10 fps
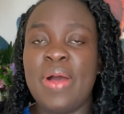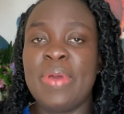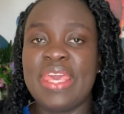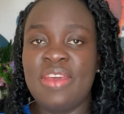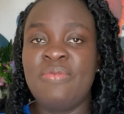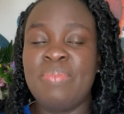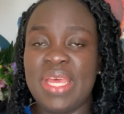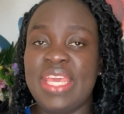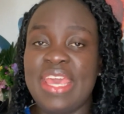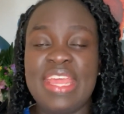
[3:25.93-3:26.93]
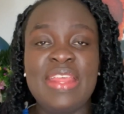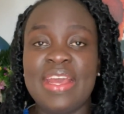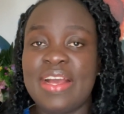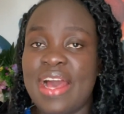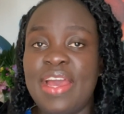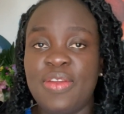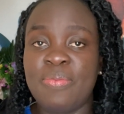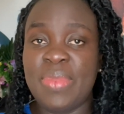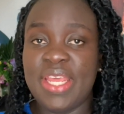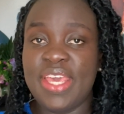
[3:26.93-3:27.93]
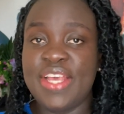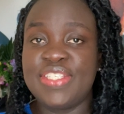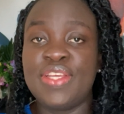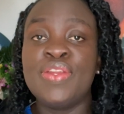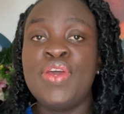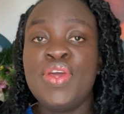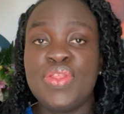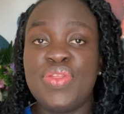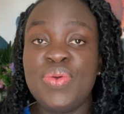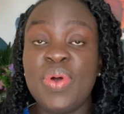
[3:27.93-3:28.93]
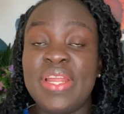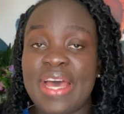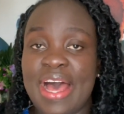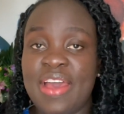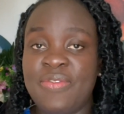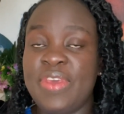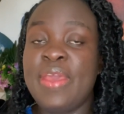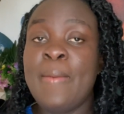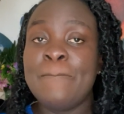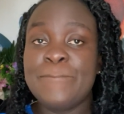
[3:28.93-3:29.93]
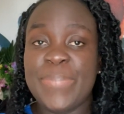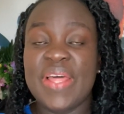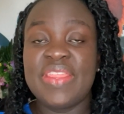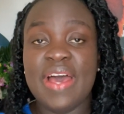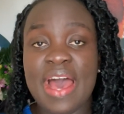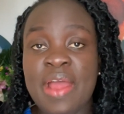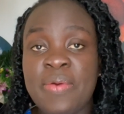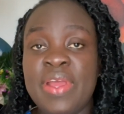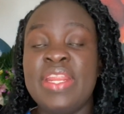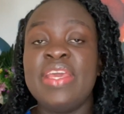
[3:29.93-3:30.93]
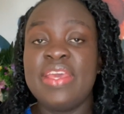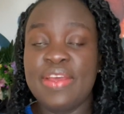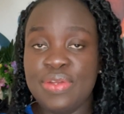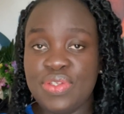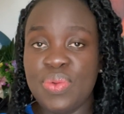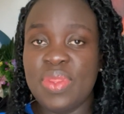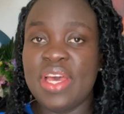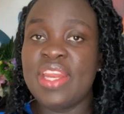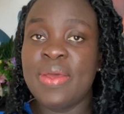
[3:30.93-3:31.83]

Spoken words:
give any kind of medication through an IV, but the RN can do that.